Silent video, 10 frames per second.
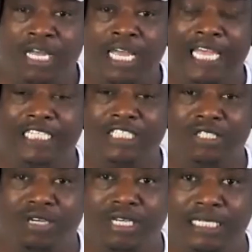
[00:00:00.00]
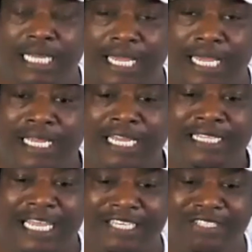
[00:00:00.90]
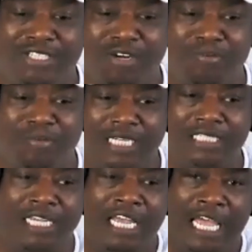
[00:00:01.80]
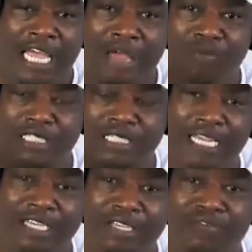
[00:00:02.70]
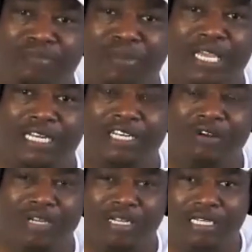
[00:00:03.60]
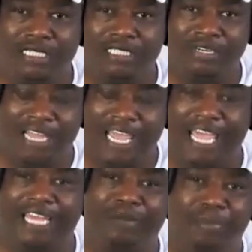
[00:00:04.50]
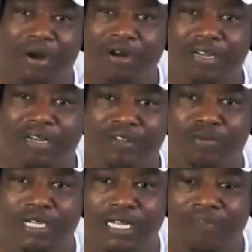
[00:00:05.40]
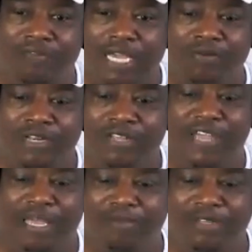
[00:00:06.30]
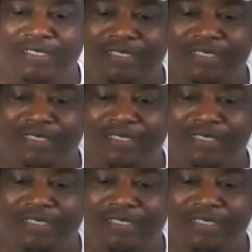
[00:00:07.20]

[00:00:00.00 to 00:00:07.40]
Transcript: enjoy your day. Thank you so much. And we thank you for being a loyal listener and a part of the We Love Equity family.